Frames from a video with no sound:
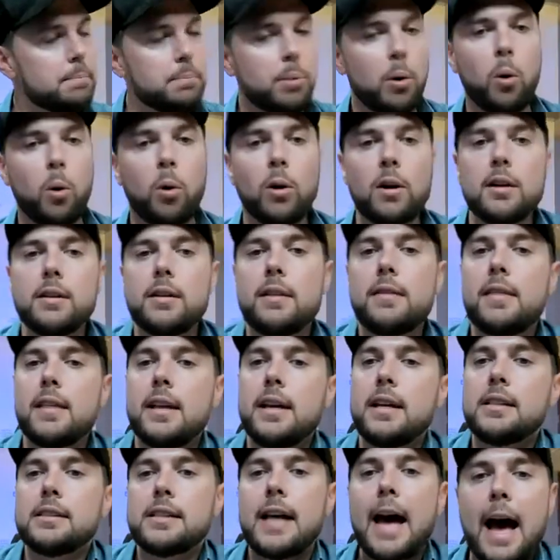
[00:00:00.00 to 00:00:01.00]

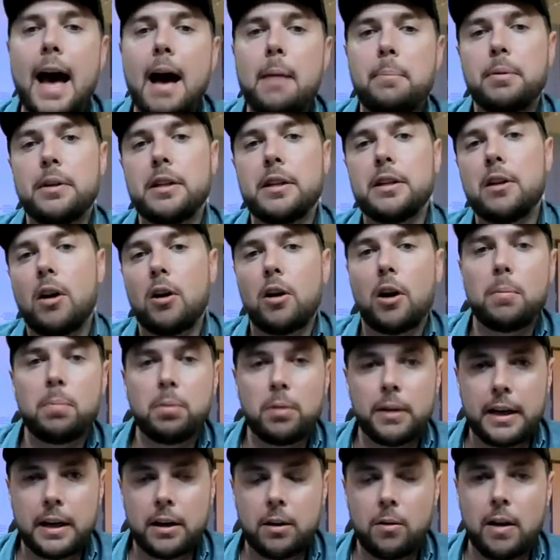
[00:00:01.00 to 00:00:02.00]
important things happening on our
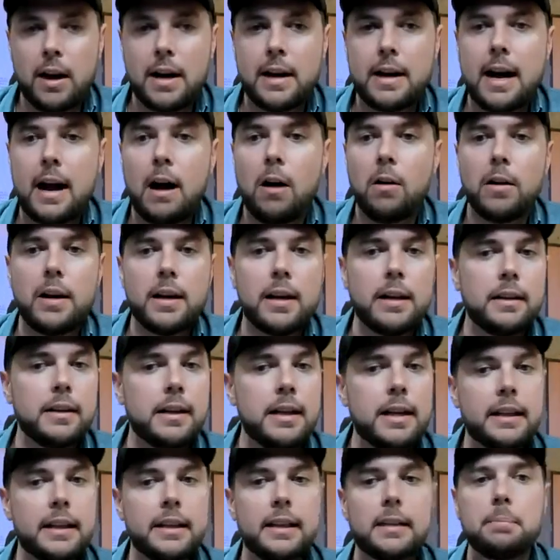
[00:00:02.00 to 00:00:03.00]
planet right now.
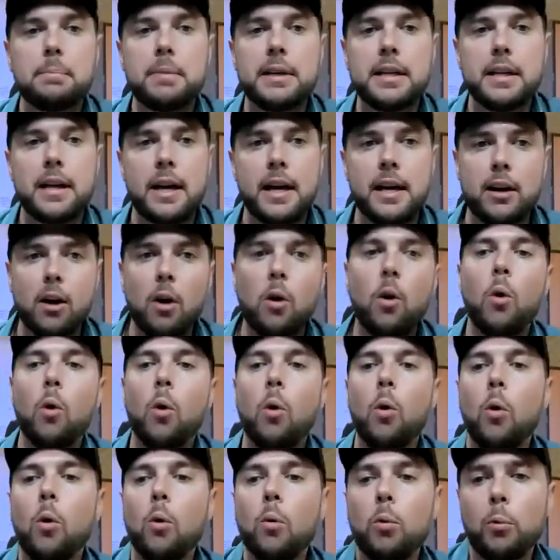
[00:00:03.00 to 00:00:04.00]
And it can be a
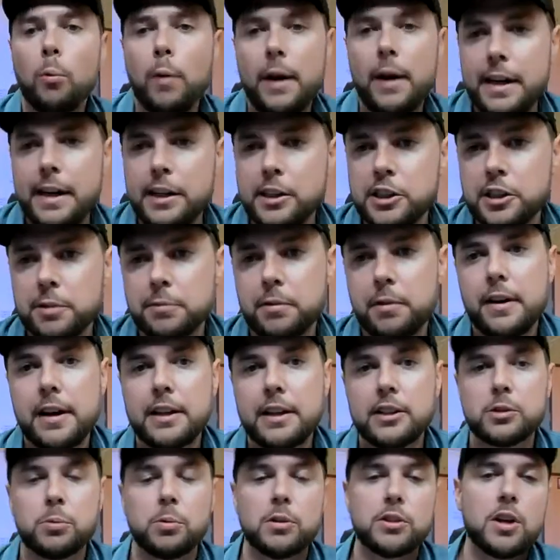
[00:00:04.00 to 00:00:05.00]
whole range of
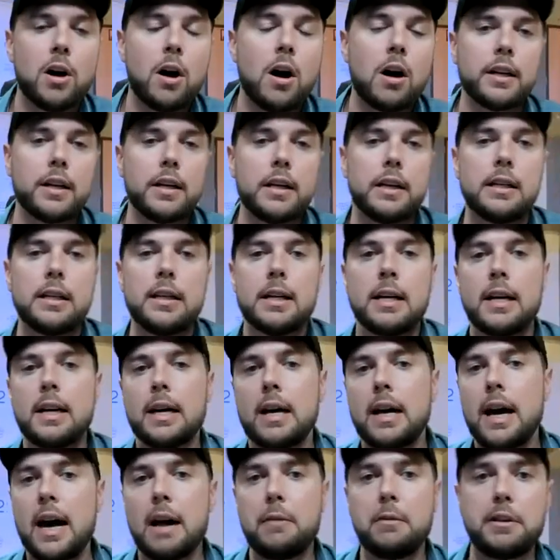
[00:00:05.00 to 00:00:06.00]
events. We're talking
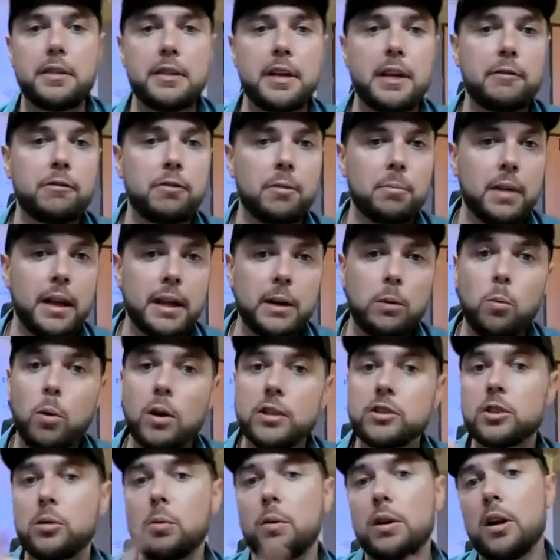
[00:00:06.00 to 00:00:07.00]
everything from like
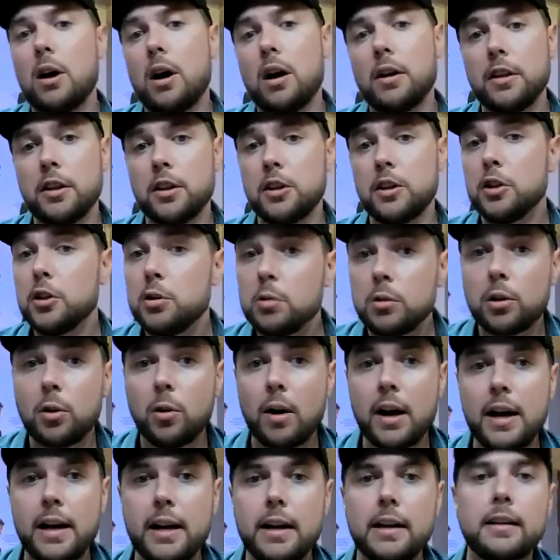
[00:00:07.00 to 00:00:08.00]
what's going on in the
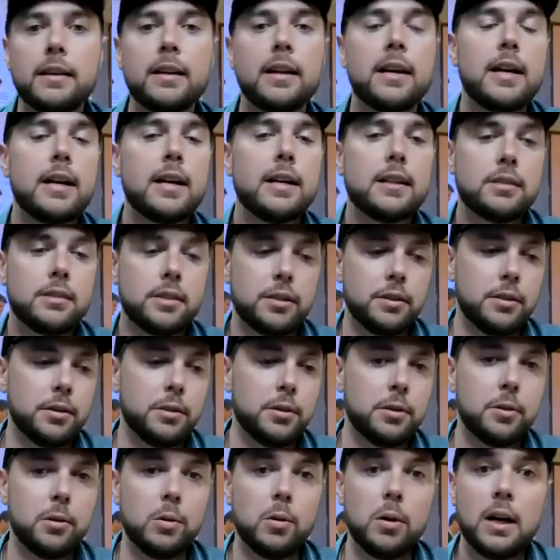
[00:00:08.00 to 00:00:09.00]
Ukraine
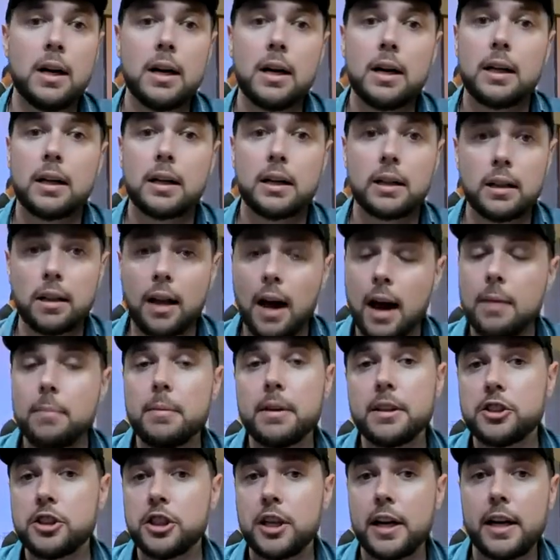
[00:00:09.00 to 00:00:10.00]
to
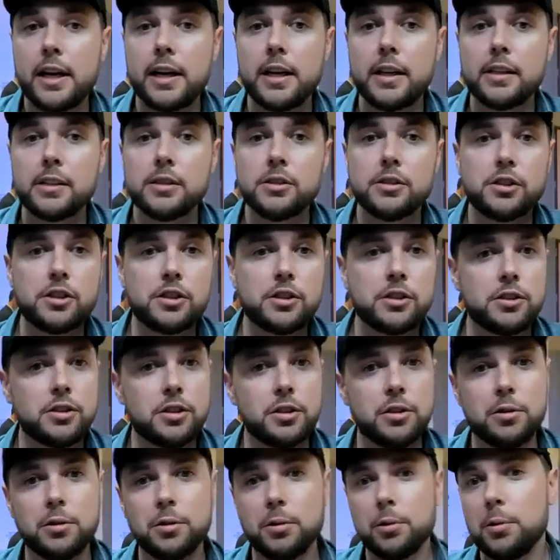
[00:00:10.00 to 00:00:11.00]
climate change
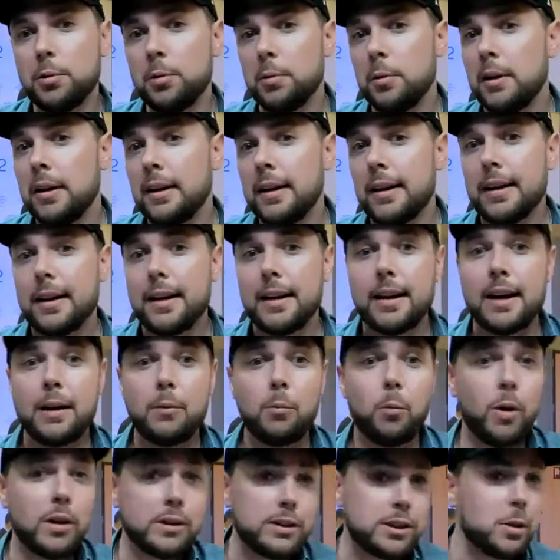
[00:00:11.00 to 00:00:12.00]
to
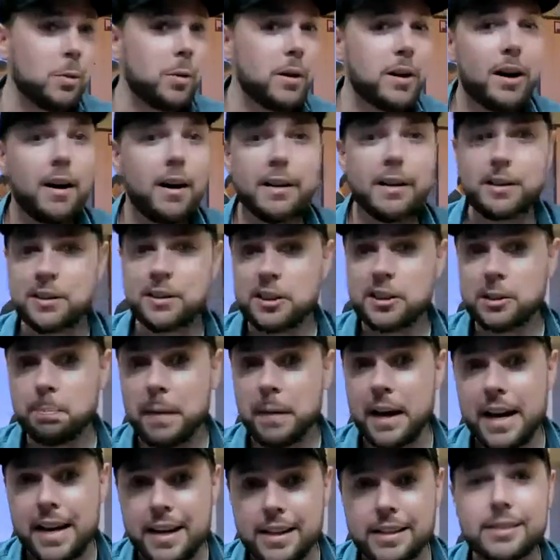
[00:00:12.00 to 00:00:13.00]
what's going on in
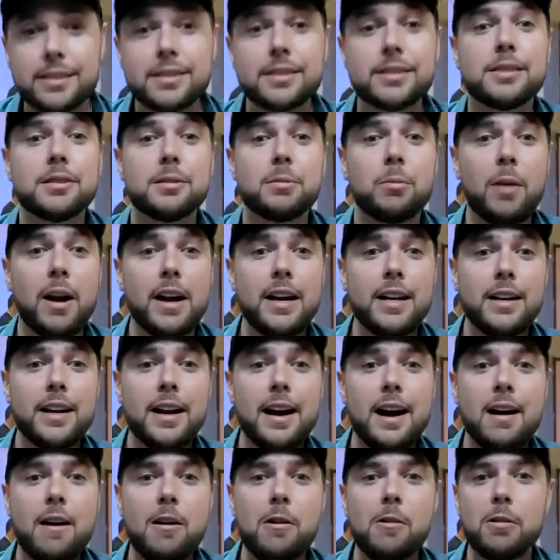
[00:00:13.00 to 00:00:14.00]
space right
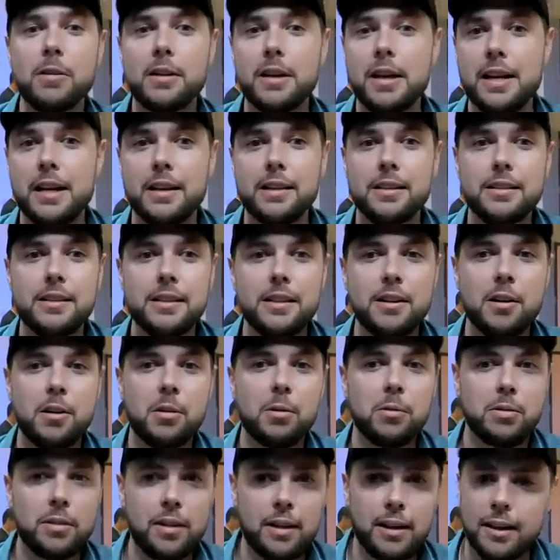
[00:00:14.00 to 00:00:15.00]
now and you
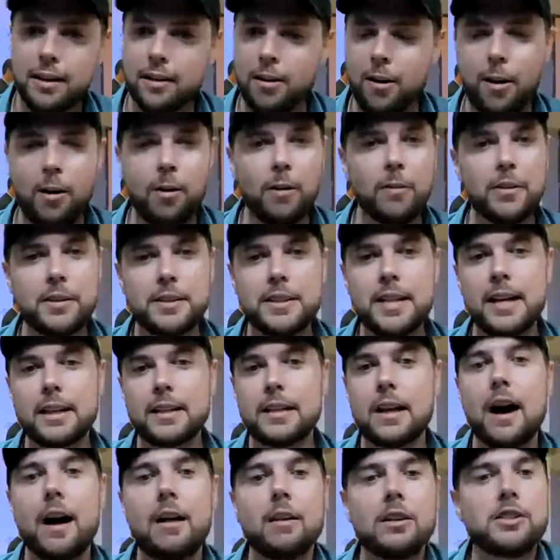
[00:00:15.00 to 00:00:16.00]
know uh, all the
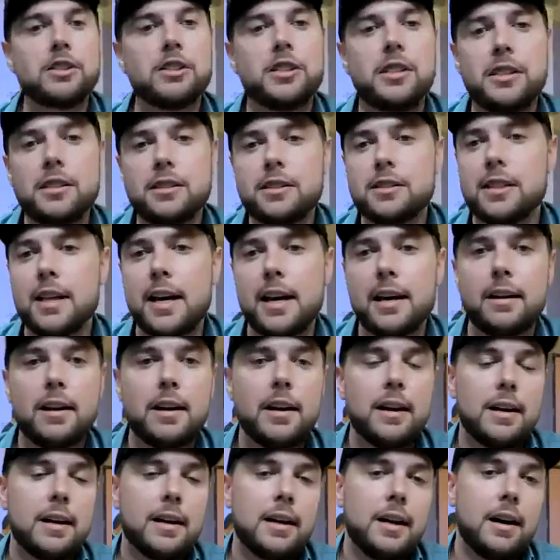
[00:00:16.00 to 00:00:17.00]
technologies that
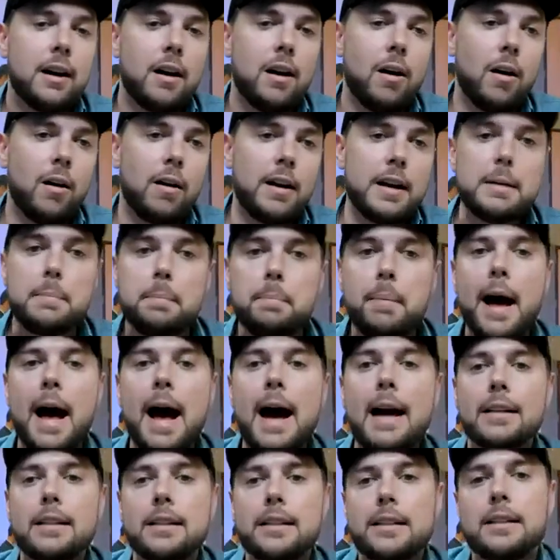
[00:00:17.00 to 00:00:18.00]
are
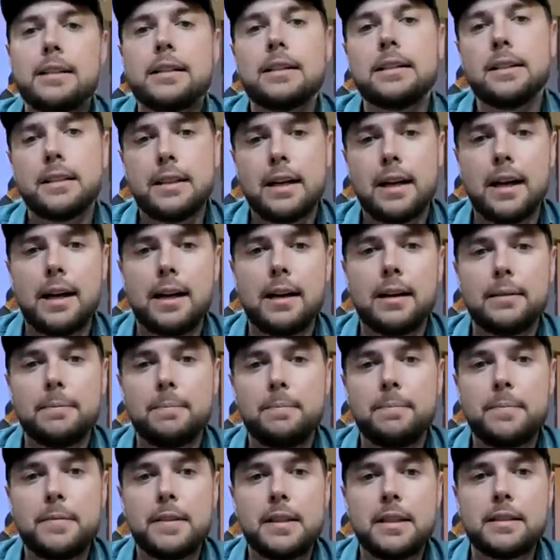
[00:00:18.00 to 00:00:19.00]
impacting uh,
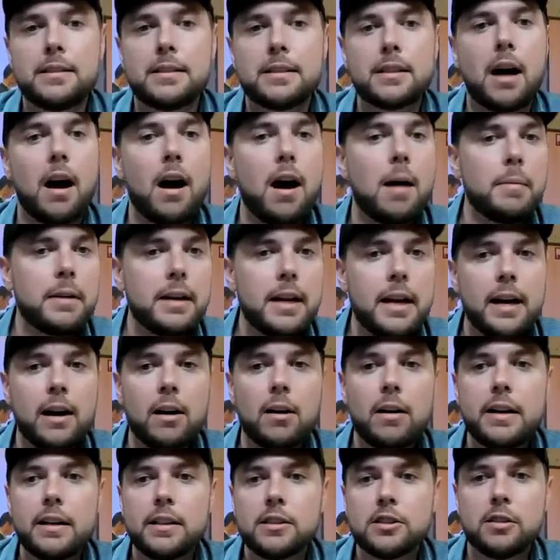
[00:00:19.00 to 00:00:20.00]
these common
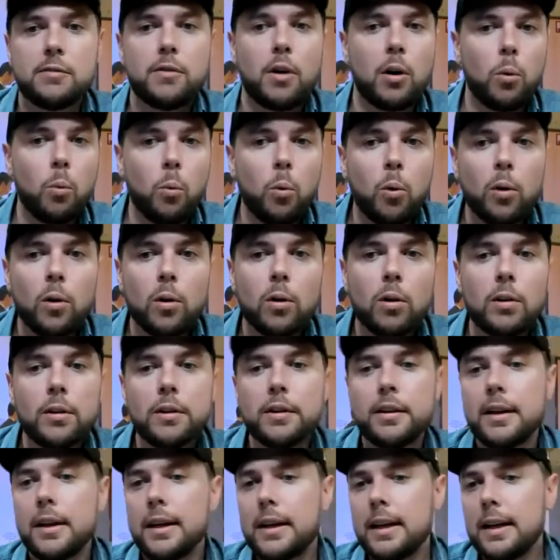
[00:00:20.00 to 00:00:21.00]
areas of our world
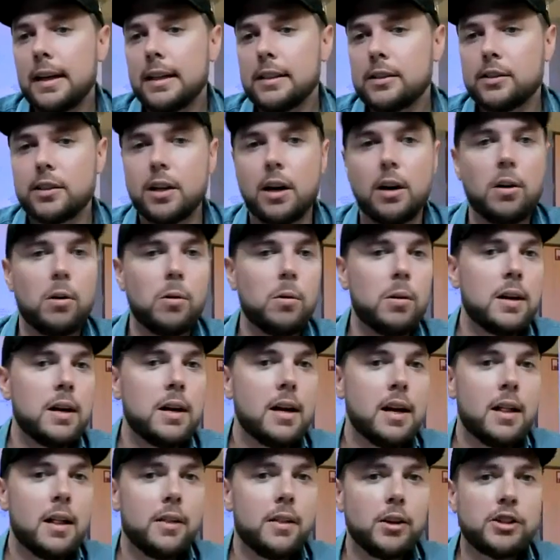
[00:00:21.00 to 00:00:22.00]
so
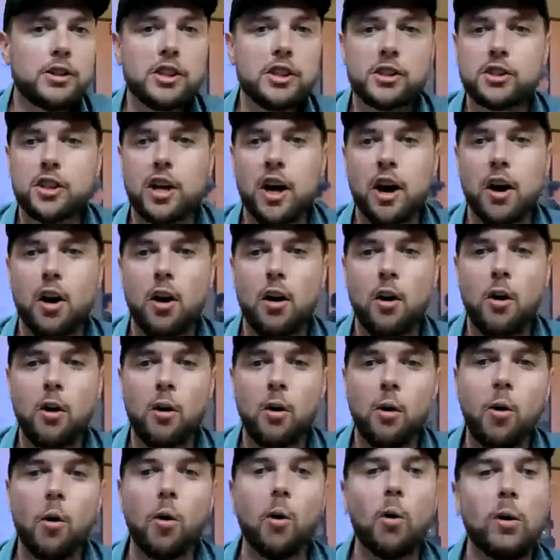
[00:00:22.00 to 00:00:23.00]
there's just a
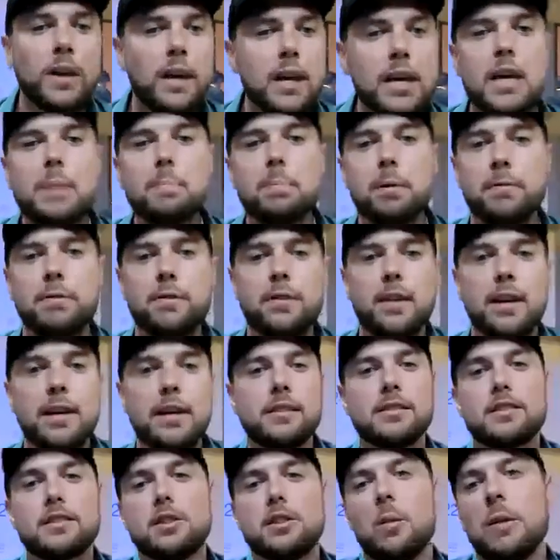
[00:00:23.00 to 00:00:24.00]
whole heap of things
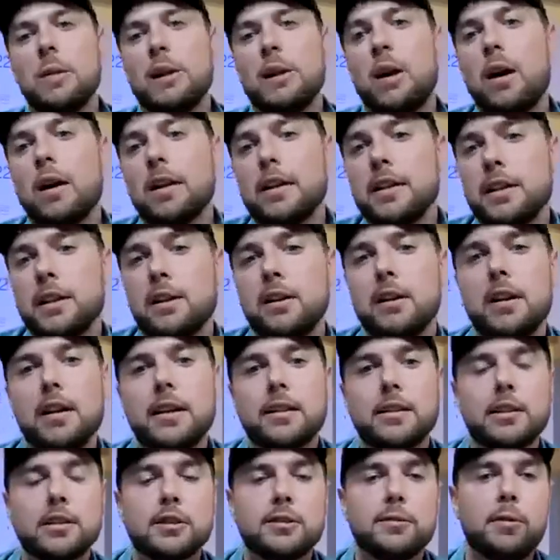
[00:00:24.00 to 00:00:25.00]
going on here at
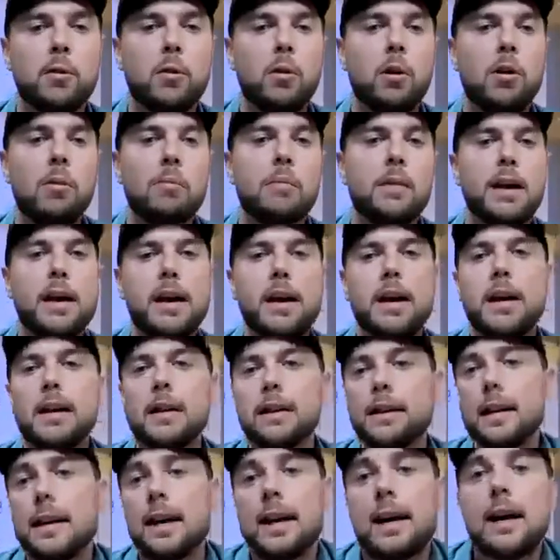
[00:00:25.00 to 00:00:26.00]
this forum and